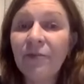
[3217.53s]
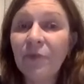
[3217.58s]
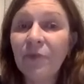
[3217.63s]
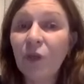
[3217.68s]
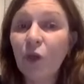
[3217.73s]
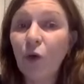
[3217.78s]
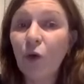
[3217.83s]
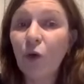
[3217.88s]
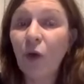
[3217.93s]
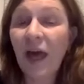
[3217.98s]

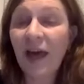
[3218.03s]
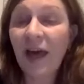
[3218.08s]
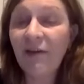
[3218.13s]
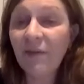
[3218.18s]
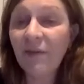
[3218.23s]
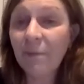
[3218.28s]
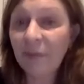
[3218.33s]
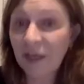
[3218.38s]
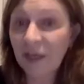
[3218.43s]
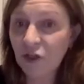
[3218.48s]
you have a
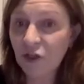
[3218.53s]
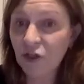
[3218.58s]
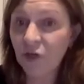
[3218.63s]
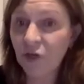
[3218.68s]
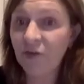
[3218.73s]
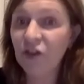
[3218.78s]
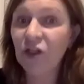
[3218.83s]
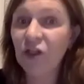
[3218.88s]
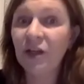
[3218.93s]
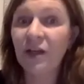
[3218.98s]
picture
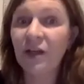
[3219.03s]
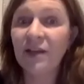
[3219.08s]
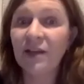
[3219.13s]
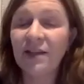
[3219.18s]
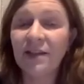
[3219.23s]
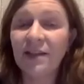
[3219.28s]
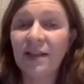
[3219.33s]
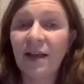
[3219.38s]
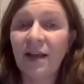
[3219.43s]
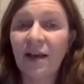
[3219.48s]
which
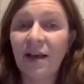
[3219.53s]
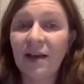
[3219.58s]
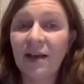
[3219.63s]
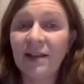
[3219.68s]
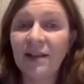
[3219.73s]
is uh,